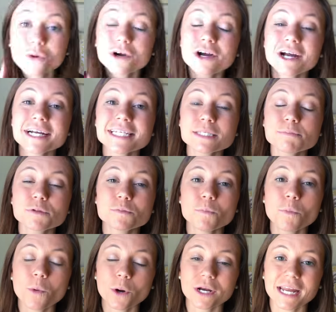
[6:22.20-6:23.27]
Cool crisps
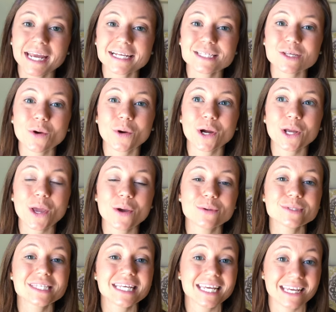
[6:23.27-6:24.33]
mornings or
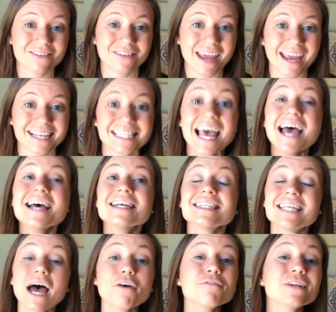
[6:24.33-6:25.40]
cozy evenings?
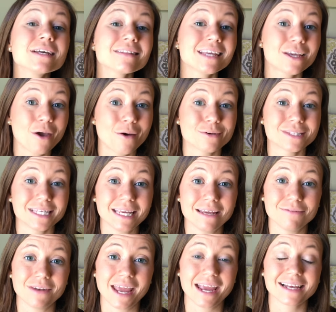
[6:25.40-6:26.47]
Definitely cozy
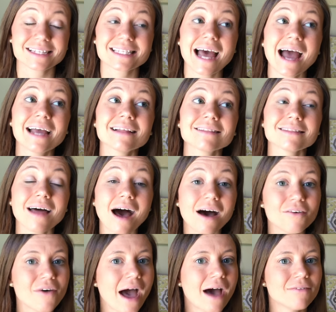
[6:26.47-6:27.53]
evenings. I
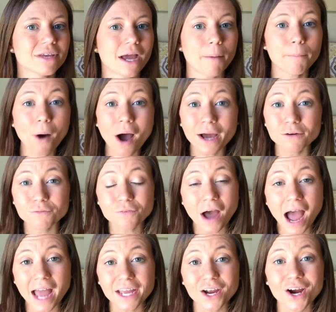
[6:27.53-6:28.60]
love having a
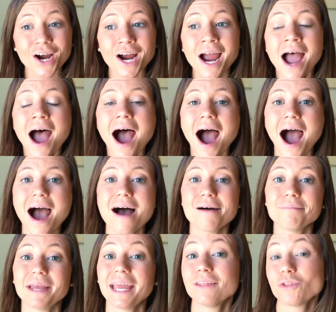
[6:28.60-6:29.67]
bonfire
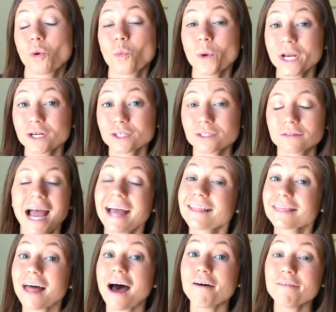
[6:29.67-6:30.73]
in the winter. I
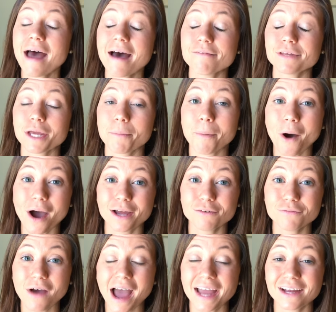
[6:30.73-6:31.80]
love having a
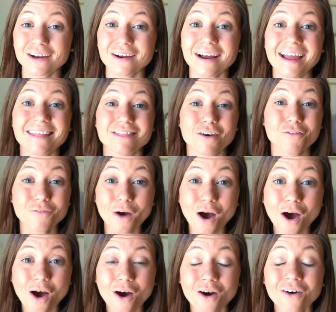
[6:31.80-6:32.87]
bonfire in the
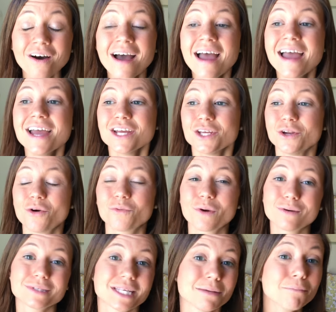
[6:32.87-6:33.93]
fall, you know,
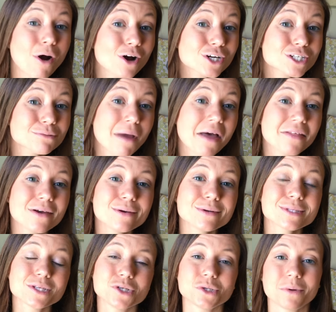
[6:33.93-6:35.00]
roasting
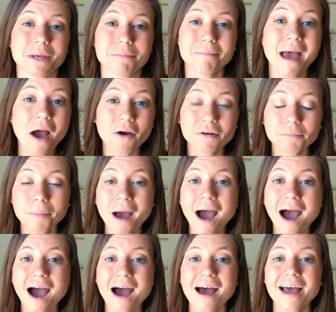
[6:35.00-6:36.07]
marshmallows and doing mountain
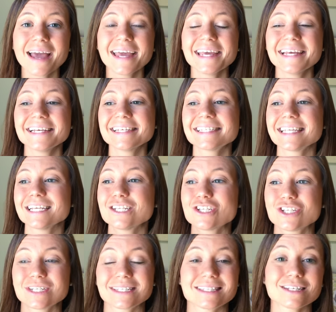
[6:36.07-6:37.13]
pies. It's
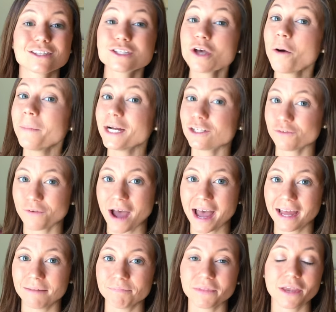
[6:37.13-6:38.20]
just so much
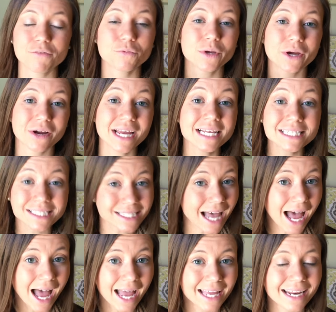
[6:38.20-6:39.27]
fun. If we are
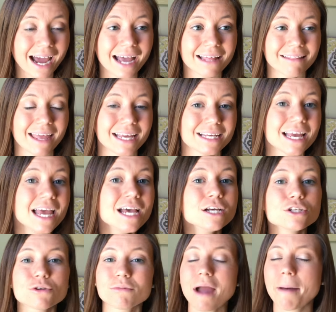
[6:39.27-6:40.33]
inside, I like
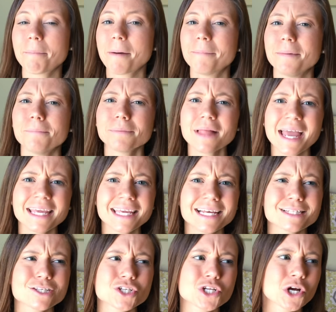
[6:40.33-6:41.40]
to wrap up in
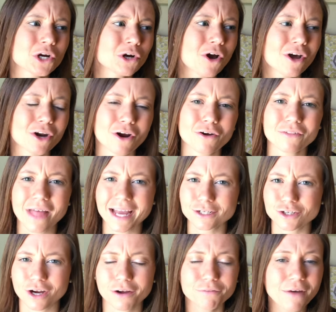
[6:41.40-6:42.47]
blankets, turn on our
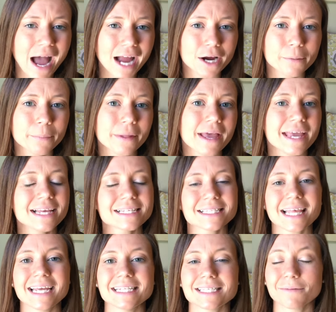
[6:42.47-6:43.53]
electric fireplace,
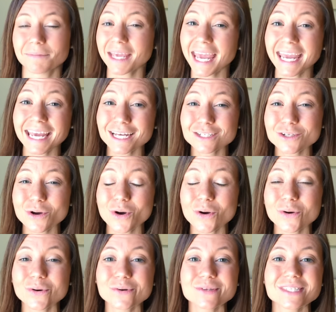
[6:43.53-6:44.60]
light some
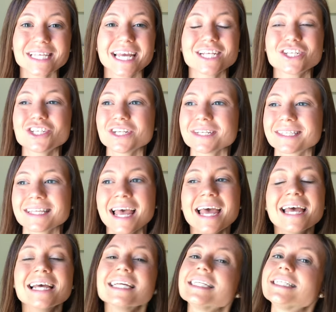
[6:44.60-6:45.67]
candles. It's just
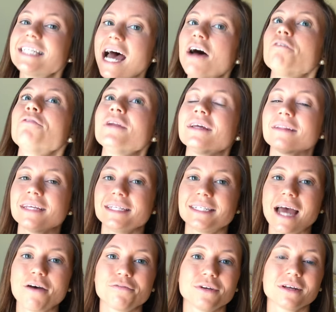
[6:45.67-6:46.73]
definitely,
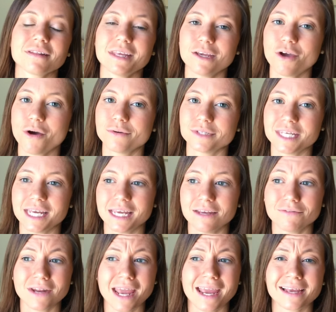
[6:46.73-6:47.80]
definitely cozy
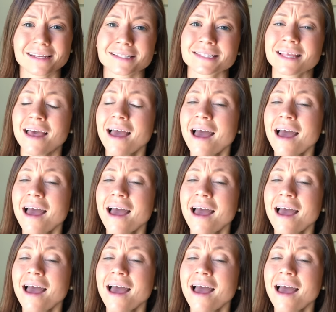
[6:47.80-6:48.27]
evenings.